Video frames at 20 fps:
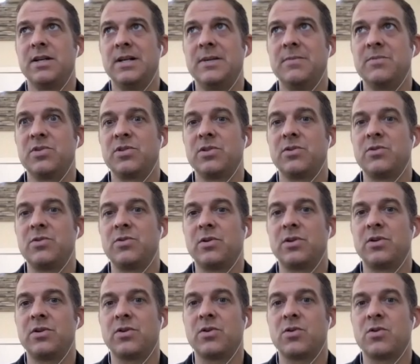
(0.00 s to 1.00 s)
So you
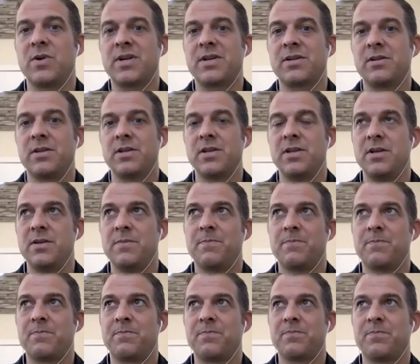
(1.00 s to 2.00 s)
learn quickly.
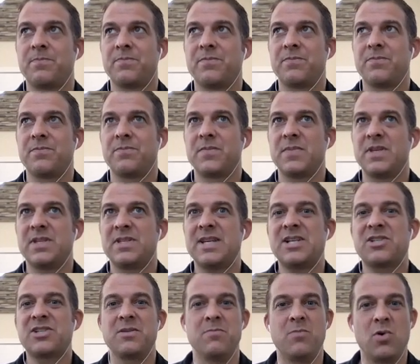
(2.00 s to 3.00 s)
It's
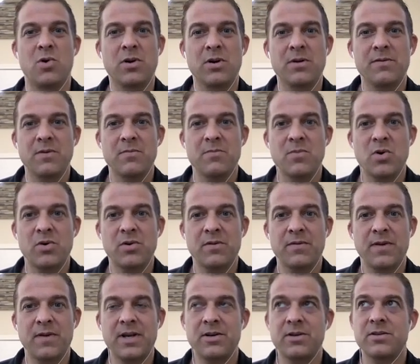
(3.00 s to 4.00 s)
actually more of a
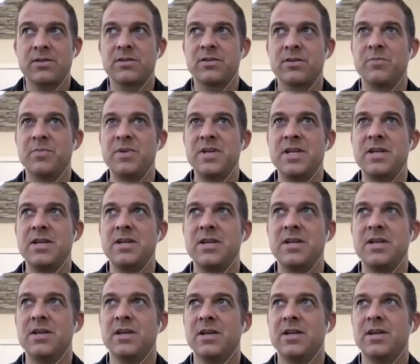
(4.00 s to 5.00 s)
motivator to be
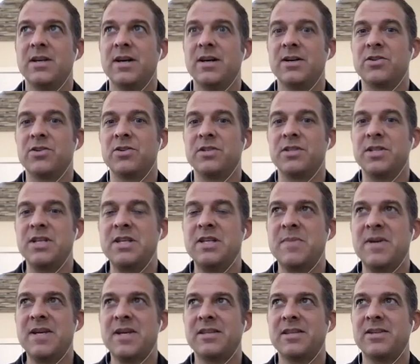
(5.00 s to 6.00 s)
a good
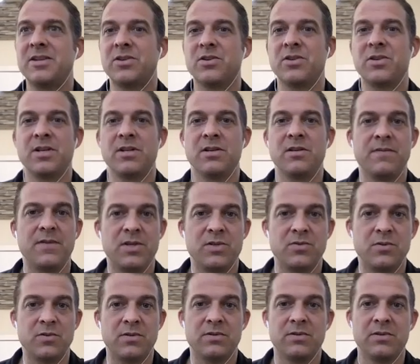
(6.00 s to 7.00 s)
teammate than a good
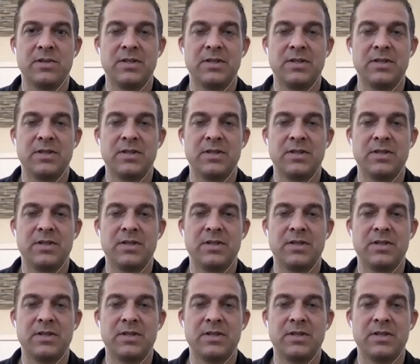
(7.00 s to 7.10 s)
individual.